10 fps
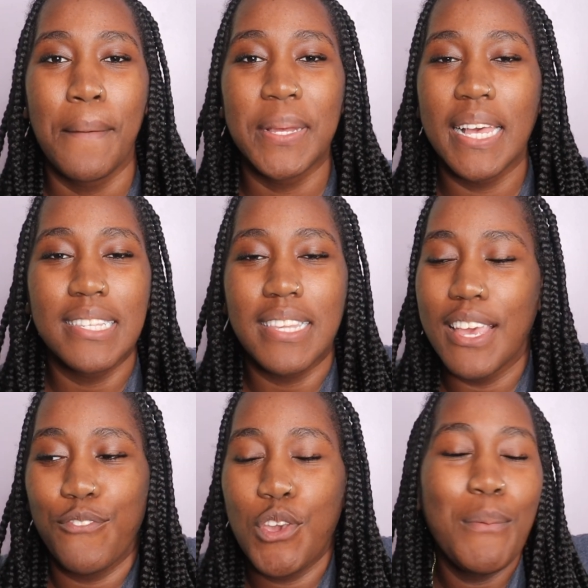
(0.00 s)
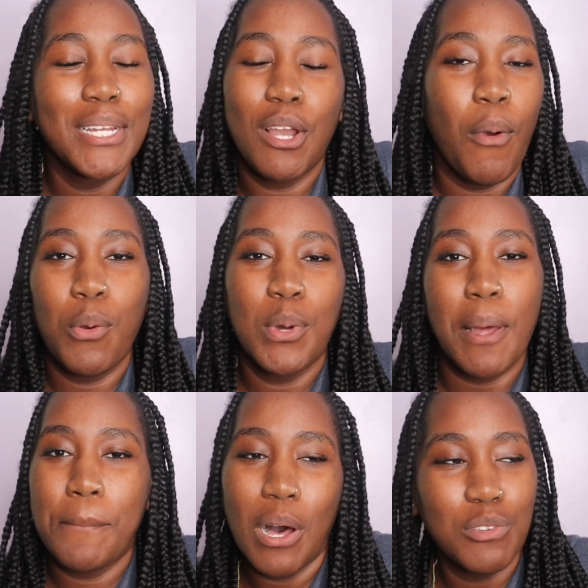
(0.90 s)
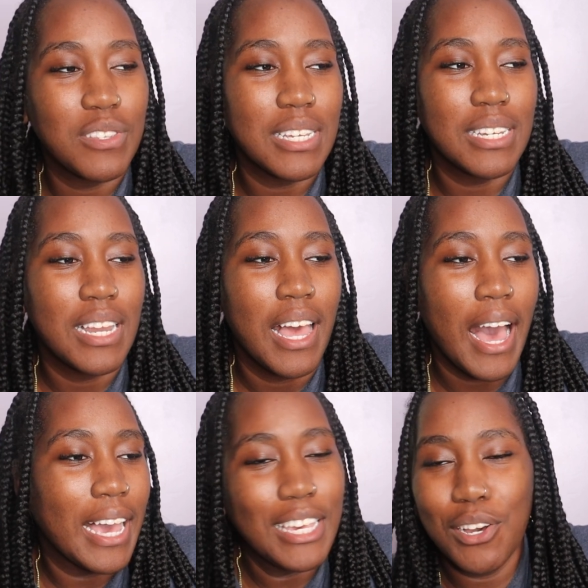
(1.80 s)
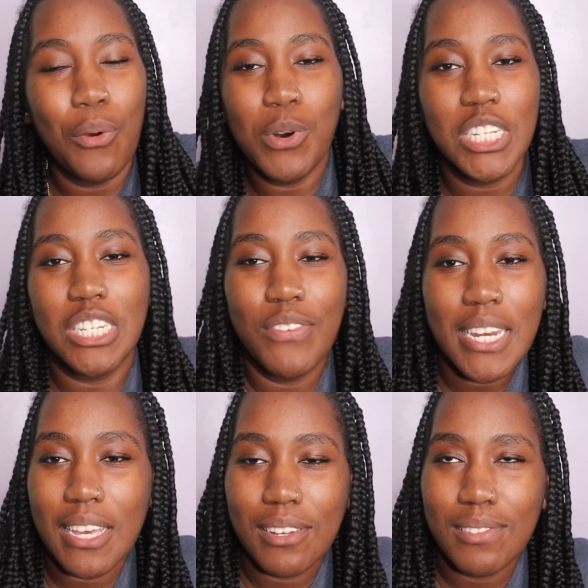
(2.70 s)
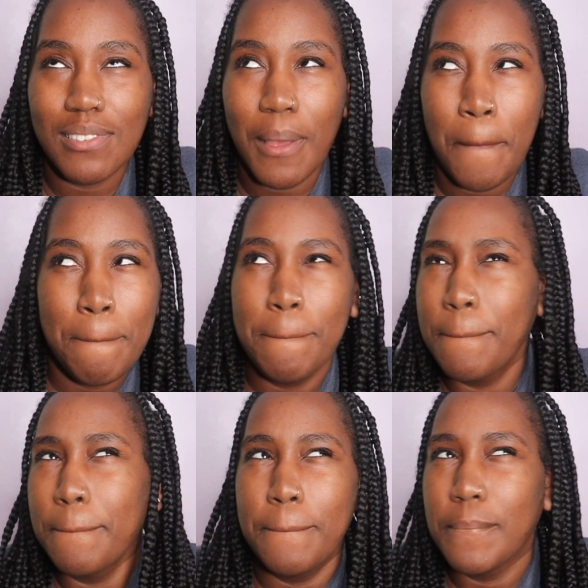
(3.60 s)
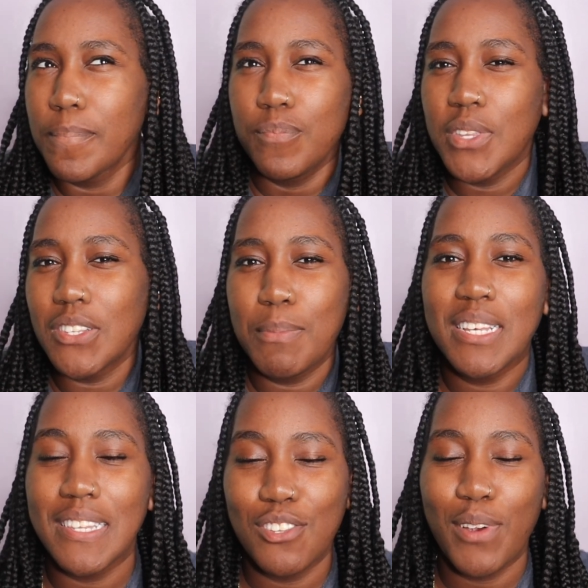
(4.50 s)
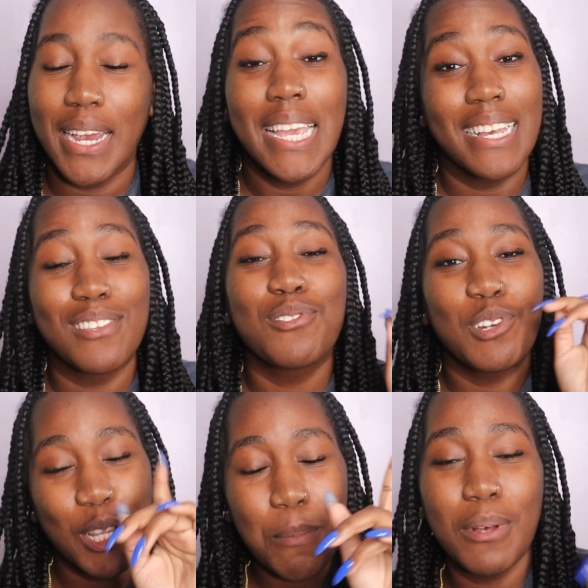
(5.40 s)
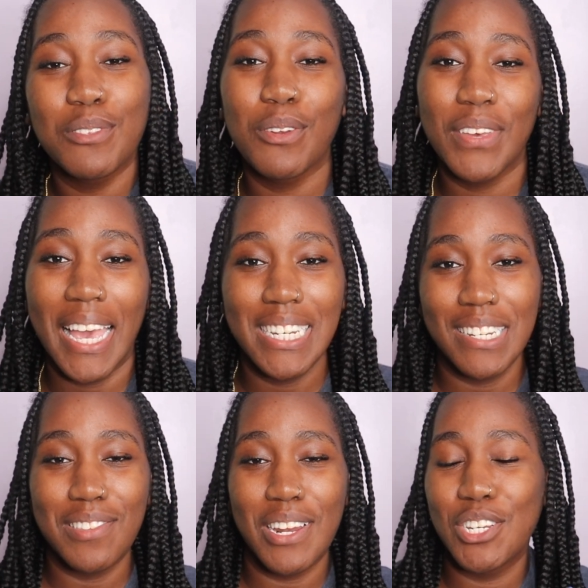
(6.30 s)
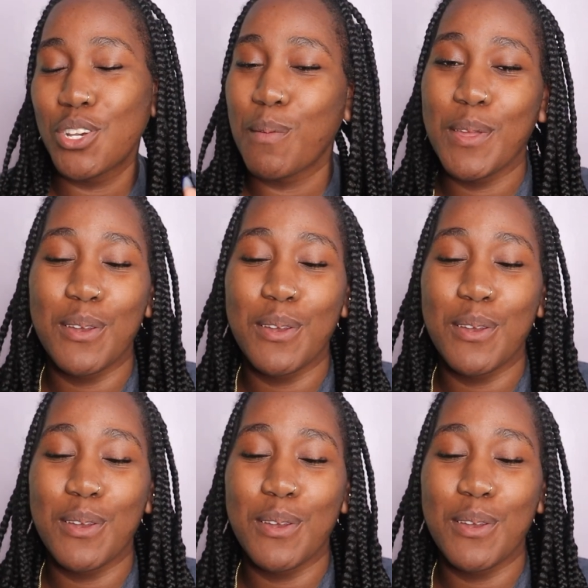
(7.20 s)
Because if you ain't knowing when I'm posting, how you gonna watch the videos? Doesn't make sense, right? Yeah, so turn on the post notifications so that you can be